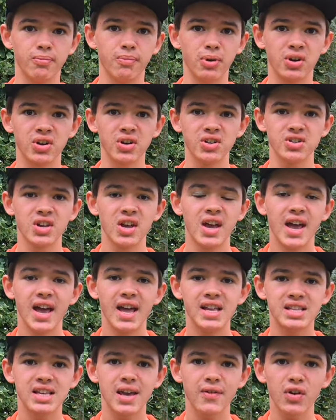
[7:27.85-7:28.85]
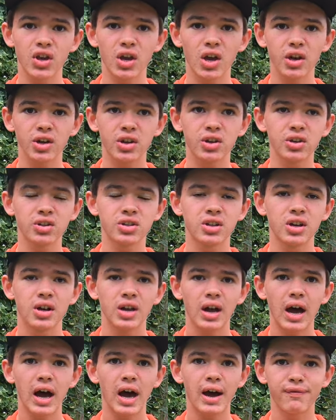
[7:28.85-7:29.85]
because it's giving it a good
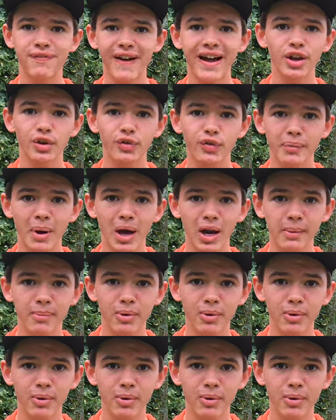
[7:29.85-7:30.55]
value for money.